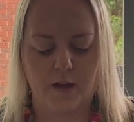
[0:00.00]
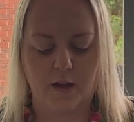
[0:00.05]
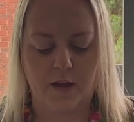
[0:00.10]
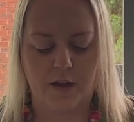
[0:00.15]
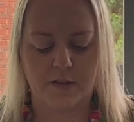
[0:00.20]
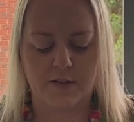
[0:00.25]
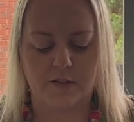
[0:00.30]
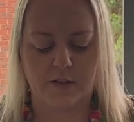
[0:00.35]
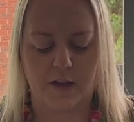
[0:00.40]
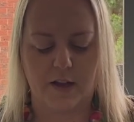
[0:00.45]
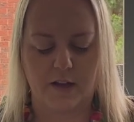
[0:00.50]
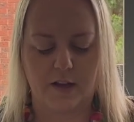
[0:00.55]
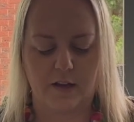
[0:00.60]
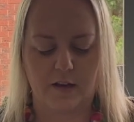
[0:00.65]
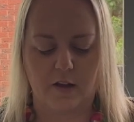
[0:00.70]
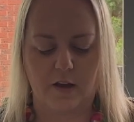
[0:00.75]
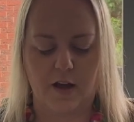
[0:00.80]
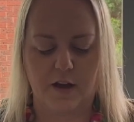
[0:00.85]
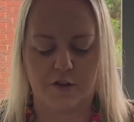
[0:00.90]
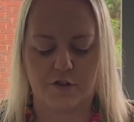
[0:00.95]
It's like a
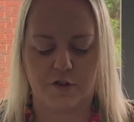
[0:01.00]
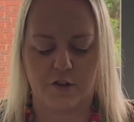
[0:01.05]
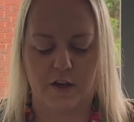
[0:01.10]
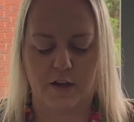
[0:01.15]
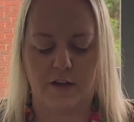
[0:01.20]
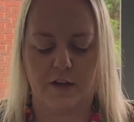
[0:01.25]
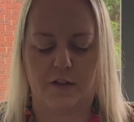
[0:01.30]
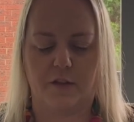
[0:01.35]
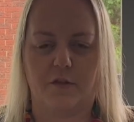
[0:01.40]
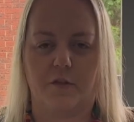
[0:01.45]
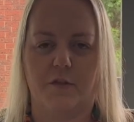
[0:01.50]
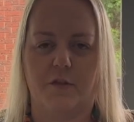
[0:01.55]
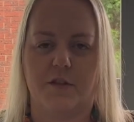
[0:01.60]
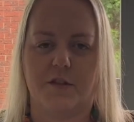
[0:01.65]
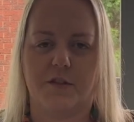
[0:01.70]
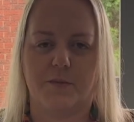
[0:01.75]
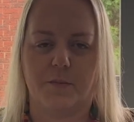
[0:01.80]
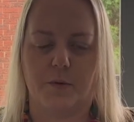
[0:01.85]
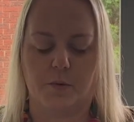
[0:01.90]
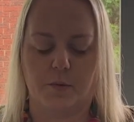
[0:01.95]
light shining through the
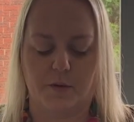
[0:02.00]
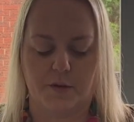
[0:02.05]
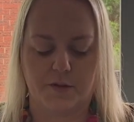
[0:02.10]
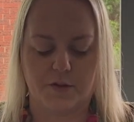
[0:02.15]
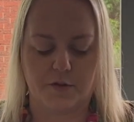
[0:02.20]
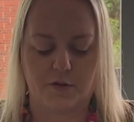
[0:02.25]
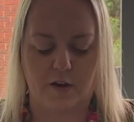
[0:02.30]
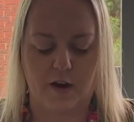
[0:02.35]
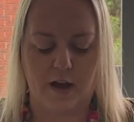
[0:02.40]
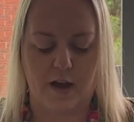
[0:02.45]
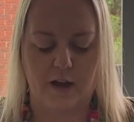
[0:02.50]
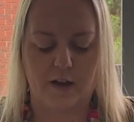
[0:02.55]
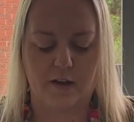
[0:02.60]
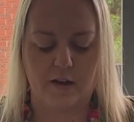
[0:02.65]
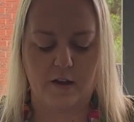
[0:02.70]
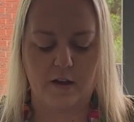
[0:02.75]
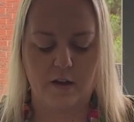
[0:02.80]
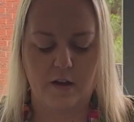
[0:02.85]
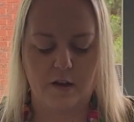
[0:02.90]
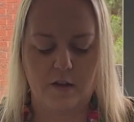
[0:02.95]
smallest
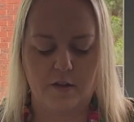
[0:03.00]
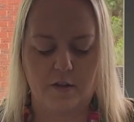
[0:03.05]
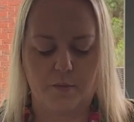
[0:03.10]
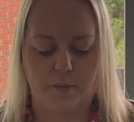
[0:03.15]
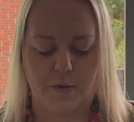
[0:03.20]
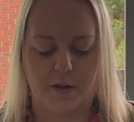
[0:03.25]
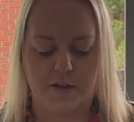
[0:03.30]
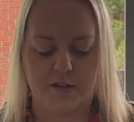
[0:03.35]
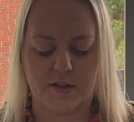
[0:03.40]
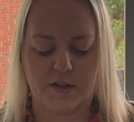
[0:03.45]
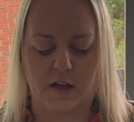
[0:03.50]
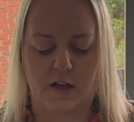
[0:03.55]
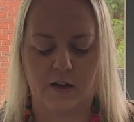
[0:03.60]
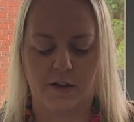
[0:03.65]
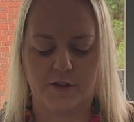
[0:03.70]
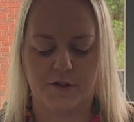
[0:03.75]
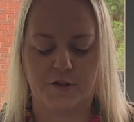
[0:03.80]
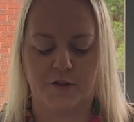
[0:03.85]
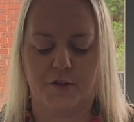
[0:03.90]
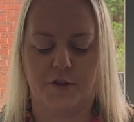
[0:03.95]
crack that brings
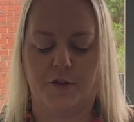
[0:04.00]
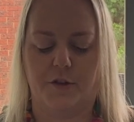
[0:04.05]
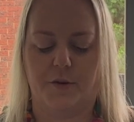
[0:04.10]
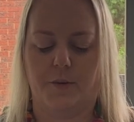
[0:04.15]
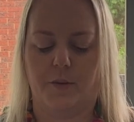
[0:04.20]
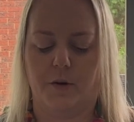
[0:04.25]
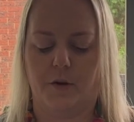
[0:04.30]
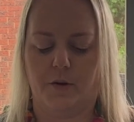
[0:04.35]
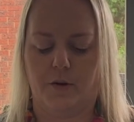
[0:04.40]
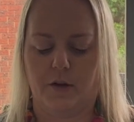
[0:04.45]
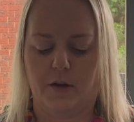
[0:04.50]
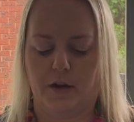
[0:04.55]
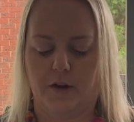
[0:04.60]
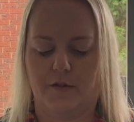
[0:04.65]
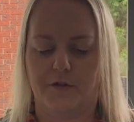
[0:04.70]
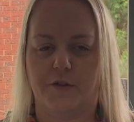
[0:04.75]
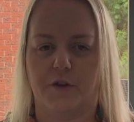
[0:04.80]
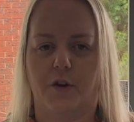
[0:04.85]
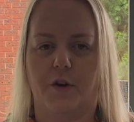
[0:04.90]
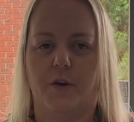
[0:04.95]
colour to your world
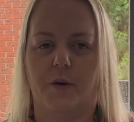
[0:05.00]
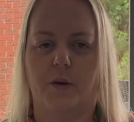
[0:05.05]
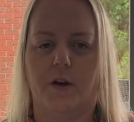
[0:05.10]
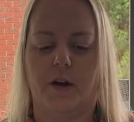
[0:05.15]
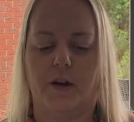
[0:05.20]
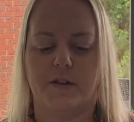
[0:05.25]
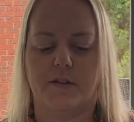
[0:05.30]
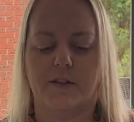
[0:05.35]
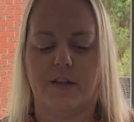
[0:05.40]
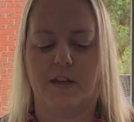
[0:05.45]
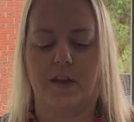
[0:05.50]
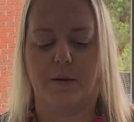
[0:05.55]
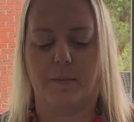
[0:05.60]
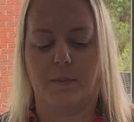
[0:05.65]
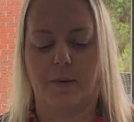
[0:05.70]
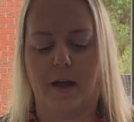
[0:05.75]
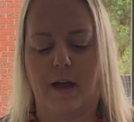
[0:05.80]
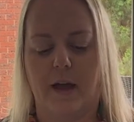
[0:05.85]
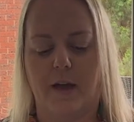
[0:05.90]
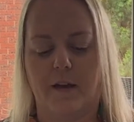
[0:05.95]
after only seeing
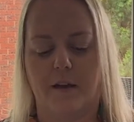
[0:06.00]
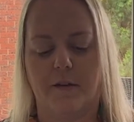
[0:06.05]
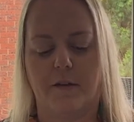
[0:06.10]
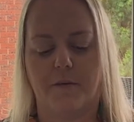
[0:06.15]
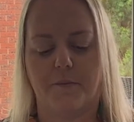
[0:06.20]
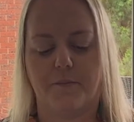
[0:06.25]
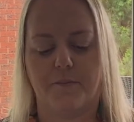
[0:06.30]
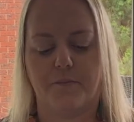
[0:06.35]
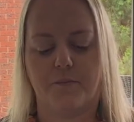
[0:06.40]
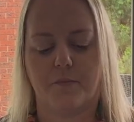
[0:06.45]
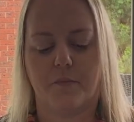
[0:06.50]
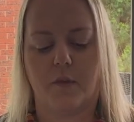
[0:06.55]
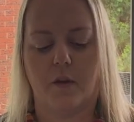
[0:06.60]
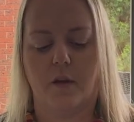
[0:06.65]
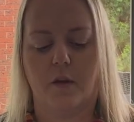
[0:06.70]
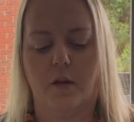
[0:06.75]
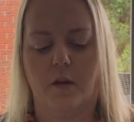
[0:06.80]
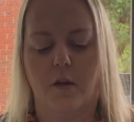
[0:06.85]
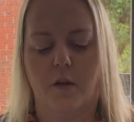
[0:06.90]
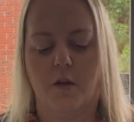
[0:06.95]
black.
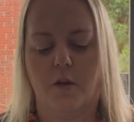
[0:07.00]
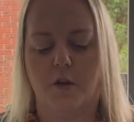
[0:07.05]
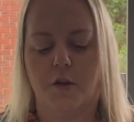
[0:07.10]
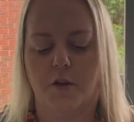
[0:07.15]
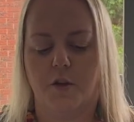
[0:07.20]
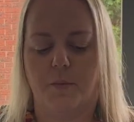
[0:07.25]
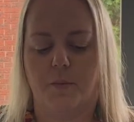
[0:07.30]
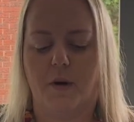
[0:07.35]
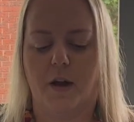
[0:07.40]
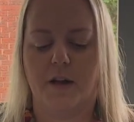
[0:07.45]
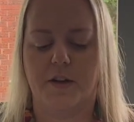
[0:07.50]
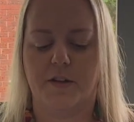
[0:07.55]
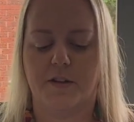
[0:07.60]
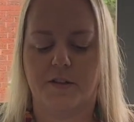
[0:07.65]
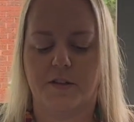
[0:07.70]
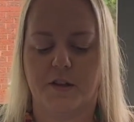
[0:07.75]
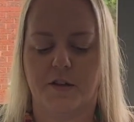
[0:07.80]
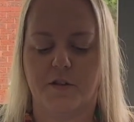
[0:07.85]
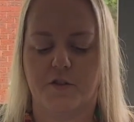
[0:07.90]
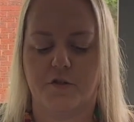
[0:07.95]
Your mind
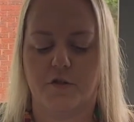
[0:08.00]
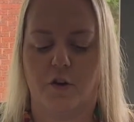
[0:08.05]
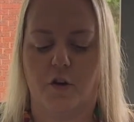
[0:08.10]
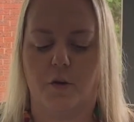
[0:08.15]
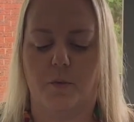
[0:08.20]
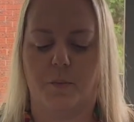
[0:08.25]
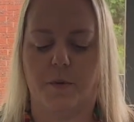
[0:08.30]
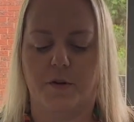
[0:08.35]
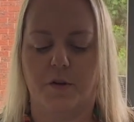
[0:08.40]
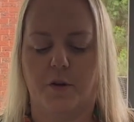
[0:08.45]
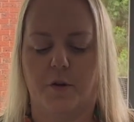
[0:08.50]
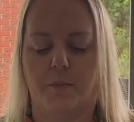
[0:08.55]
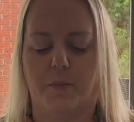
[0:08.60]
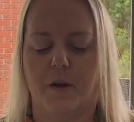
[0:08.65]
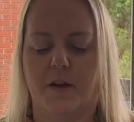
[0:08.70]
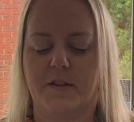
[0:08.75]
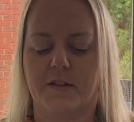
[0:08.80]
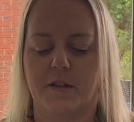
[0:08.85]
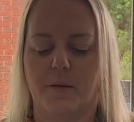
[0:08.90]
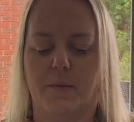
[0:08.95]
is controlled but not
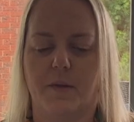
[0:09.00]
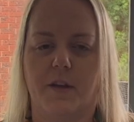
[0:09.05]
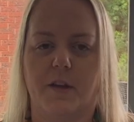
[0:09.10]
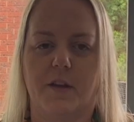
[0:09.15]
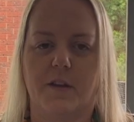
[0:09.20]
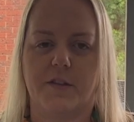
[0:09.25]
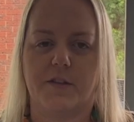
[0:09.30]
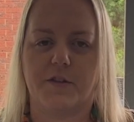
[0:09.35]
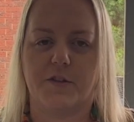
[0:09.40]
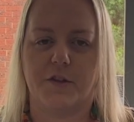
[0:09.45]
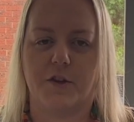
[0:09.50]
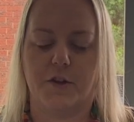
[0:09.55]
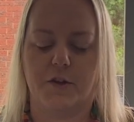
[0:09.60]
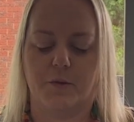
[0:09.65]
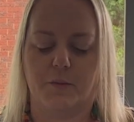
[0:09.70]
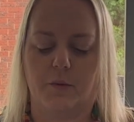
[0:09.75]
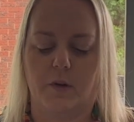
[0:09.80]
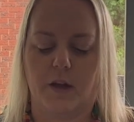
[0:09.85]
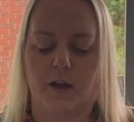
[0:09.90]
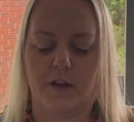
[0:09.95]
by something
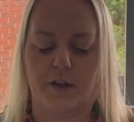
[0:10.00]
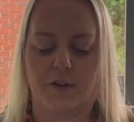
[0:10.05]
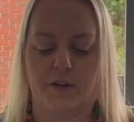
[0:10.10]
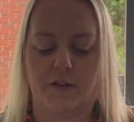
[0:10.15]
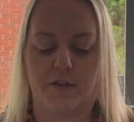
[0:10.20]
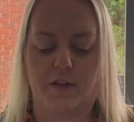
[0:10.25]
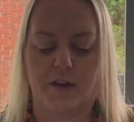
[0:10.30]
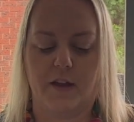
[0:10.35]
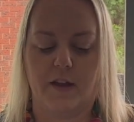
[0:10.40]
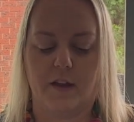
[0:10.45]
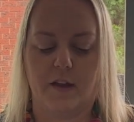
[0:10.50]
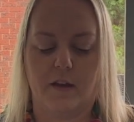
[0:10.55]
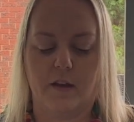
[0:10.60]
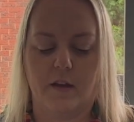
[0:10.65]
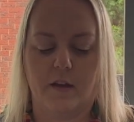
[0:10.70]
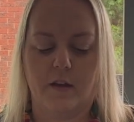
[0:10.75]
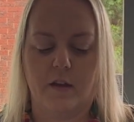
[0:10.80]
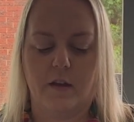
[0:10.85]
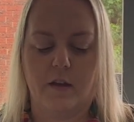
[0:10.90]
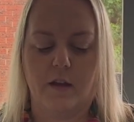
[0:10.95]
external like you think.
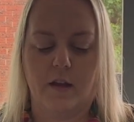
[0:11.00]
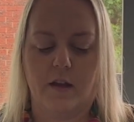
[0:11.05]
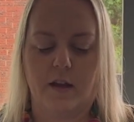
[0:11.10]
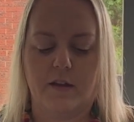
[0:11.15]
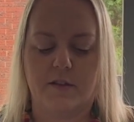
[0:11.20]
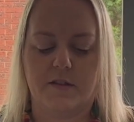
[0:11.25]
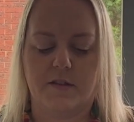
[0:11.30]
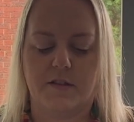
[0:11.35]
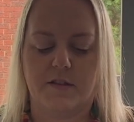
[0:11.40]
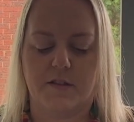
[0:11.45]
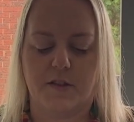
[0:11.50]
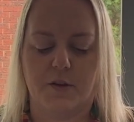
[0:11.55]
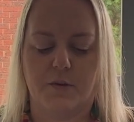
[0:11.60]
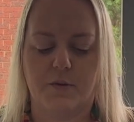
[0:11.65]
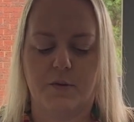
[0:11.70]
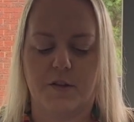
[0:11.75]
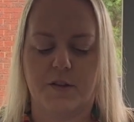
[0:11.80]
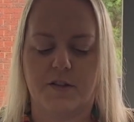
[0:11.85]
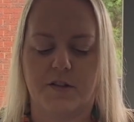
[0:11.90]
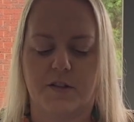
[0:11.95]
It's this
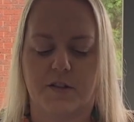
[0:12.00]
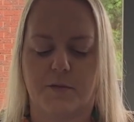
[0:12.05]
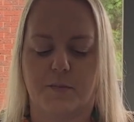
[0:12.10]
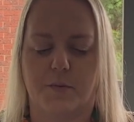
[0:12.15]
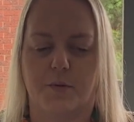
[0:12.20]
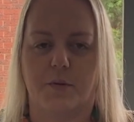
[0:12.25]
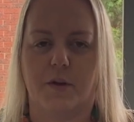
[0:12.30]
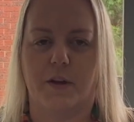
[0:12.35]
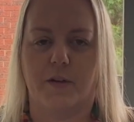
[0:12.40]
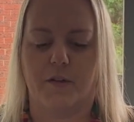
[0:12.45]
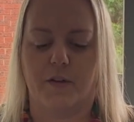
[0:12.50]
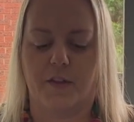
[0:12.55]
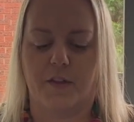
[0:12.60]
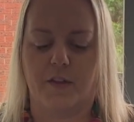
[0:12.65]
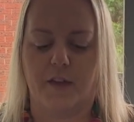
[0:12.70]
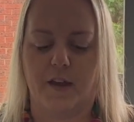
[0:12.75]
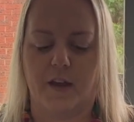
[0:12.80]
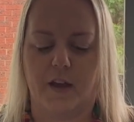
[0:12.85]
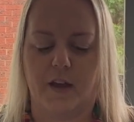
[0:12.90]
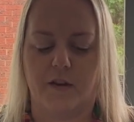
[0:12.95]
illness that's put
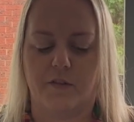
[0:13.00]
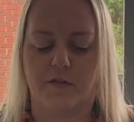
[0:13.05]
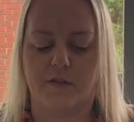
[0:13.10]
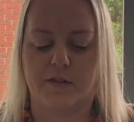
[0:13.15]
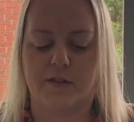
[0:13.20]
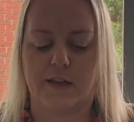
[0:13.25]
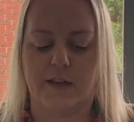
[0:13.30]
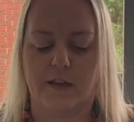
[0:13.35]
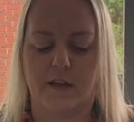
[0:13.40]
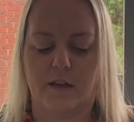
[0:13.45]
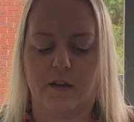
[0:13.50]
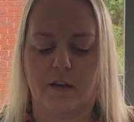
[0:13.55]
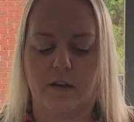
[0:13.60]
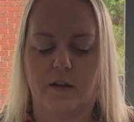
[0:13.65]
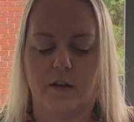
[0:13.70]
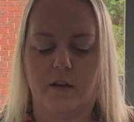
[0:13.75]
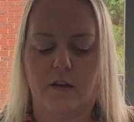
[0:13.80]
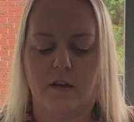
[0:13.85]
everything out of sync.